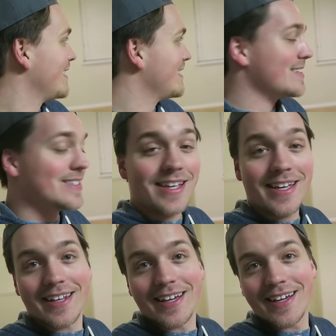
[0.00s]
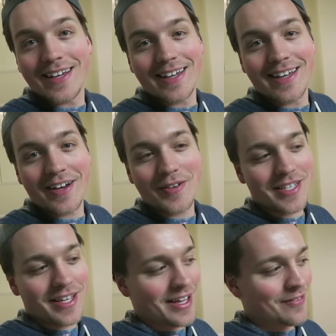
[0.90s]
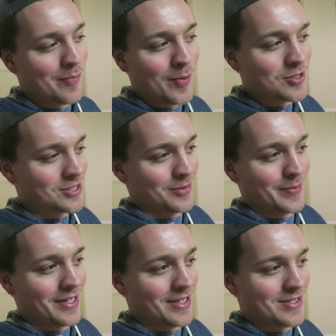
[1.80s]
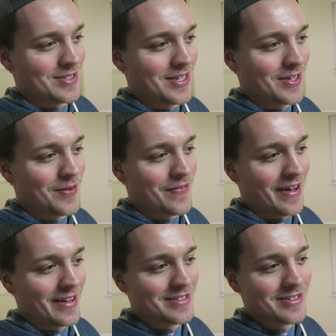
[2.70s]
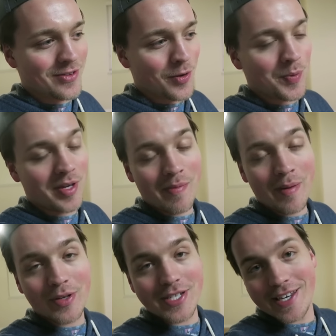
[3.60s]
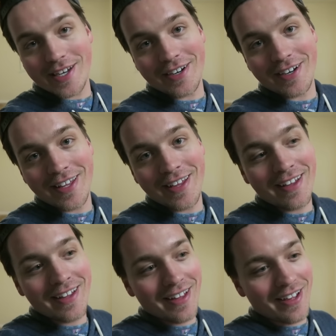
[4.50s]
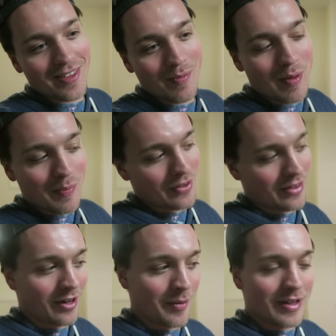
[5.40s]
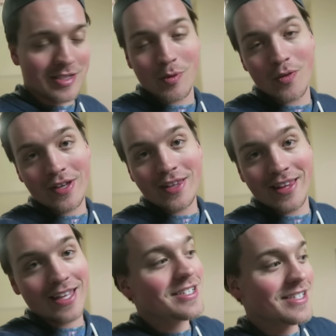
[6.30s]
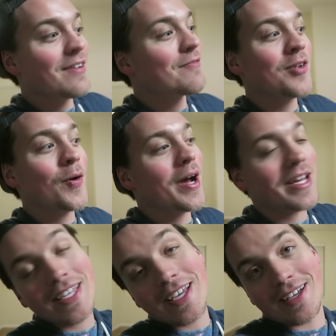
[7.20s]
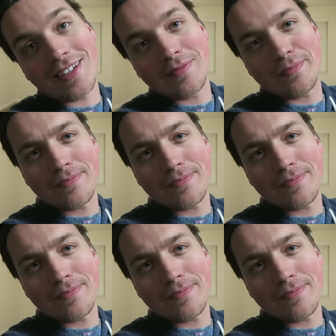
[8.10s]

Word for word: This is it. I always get kind of emotional because we've had so many memories here. And the people that are about to move in, they just have no idea.